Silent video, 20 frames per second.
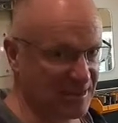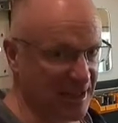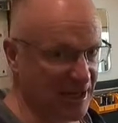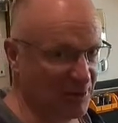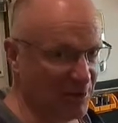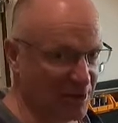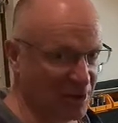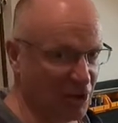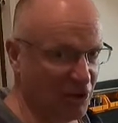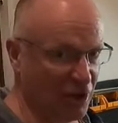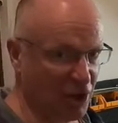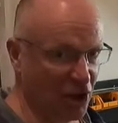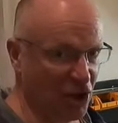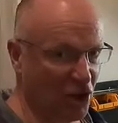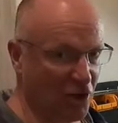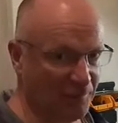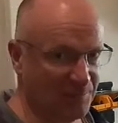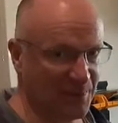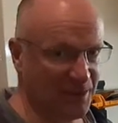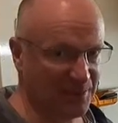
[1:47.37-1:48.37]
Now, I know a
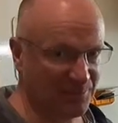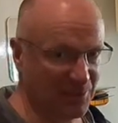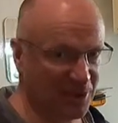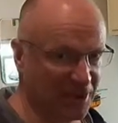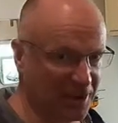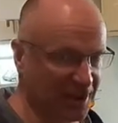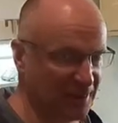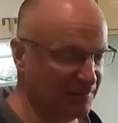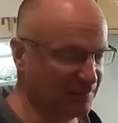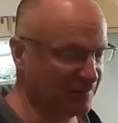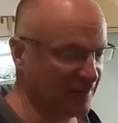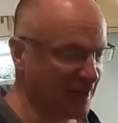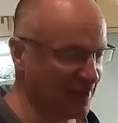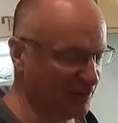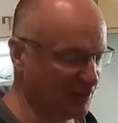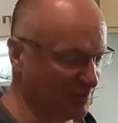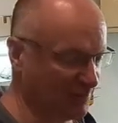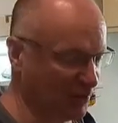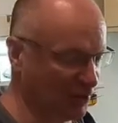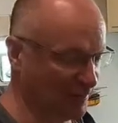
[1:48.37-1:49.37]
lot of people are going to
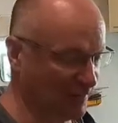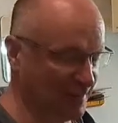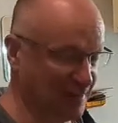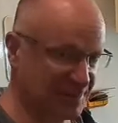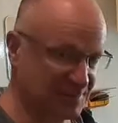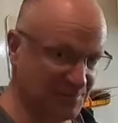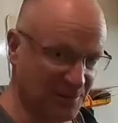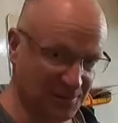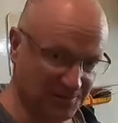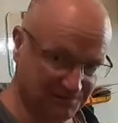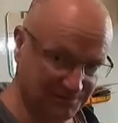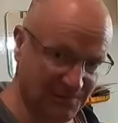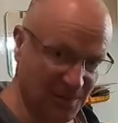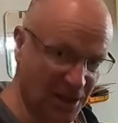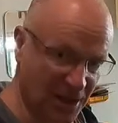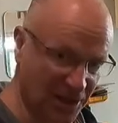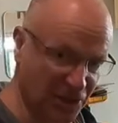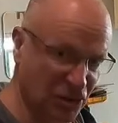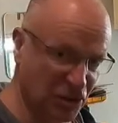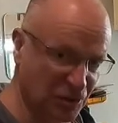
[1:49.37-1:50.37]
frown upon this, but
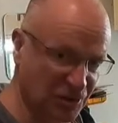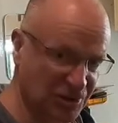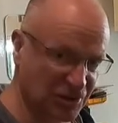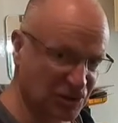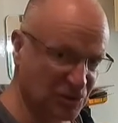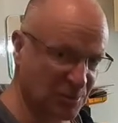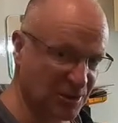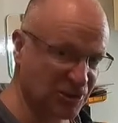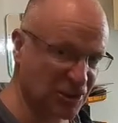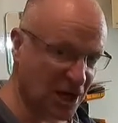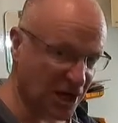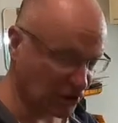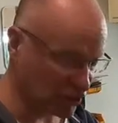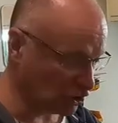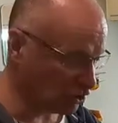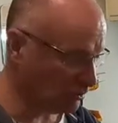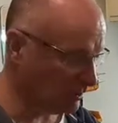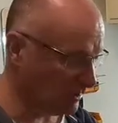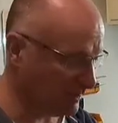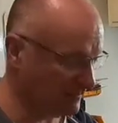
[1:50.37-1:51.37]
I use a squeegee. I
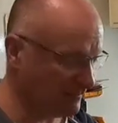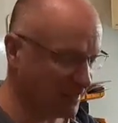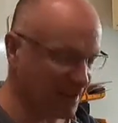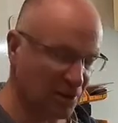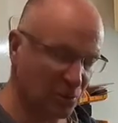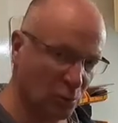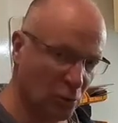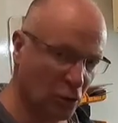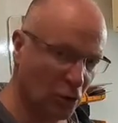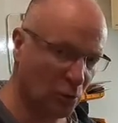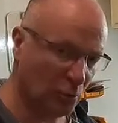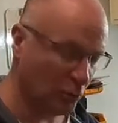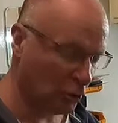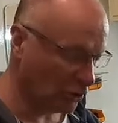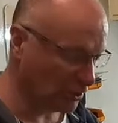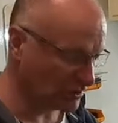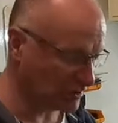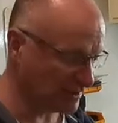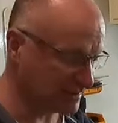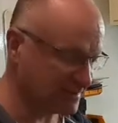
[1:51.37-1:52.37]
do leave it in warm
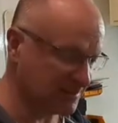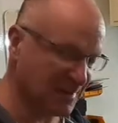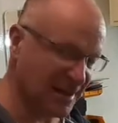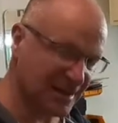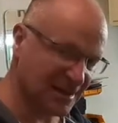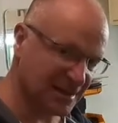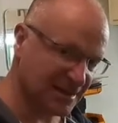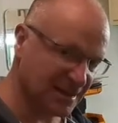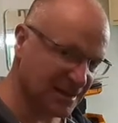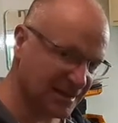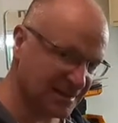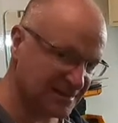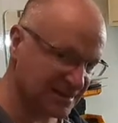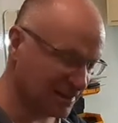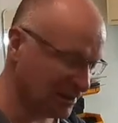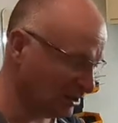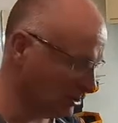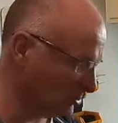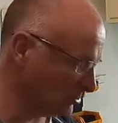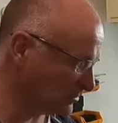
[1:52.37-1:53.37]
water to make it nice
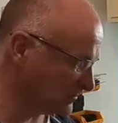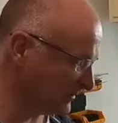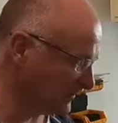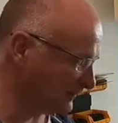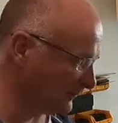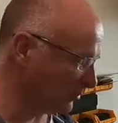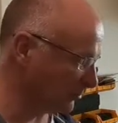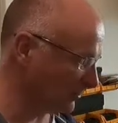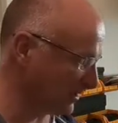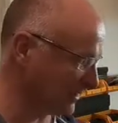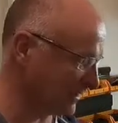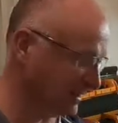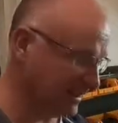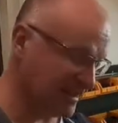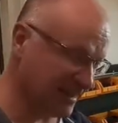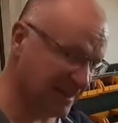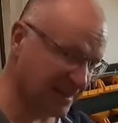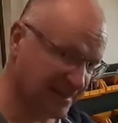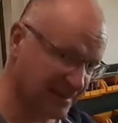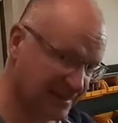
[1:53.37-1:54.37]
and loose before I
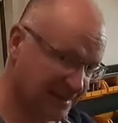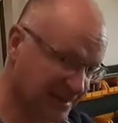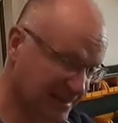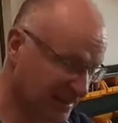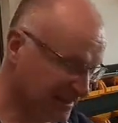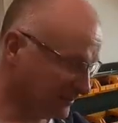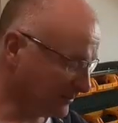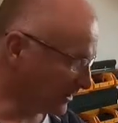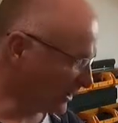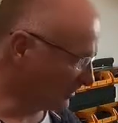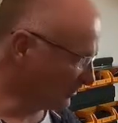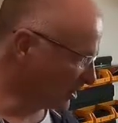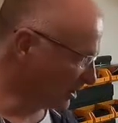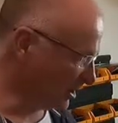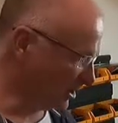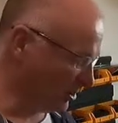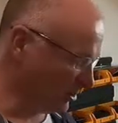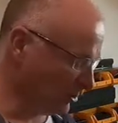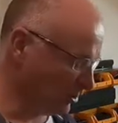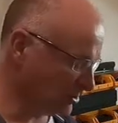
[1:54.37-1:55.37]
need it, but I'm going
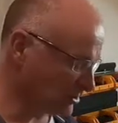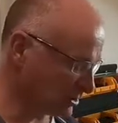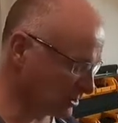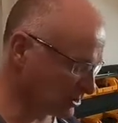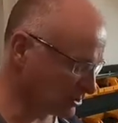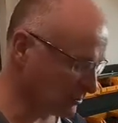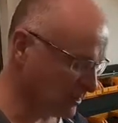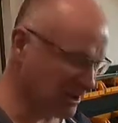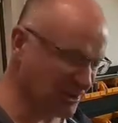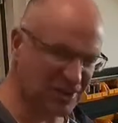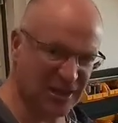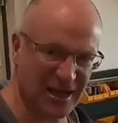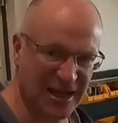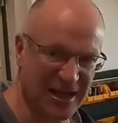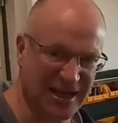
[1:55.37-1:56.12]
to use a squeegee.